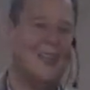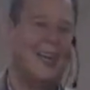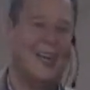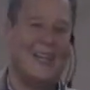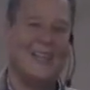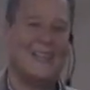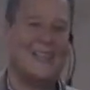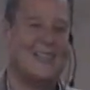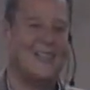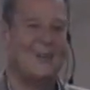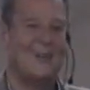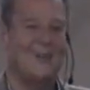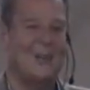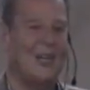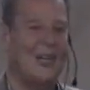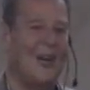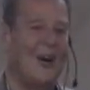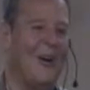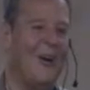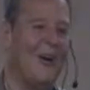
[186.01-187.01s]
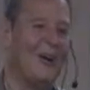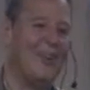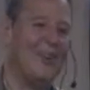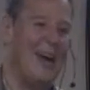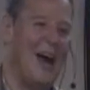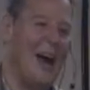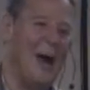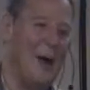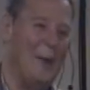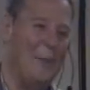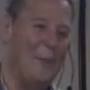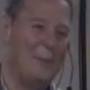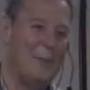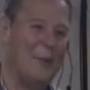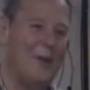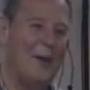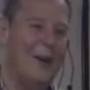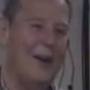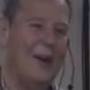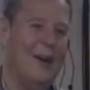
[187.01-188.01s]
and so he has this really hard time.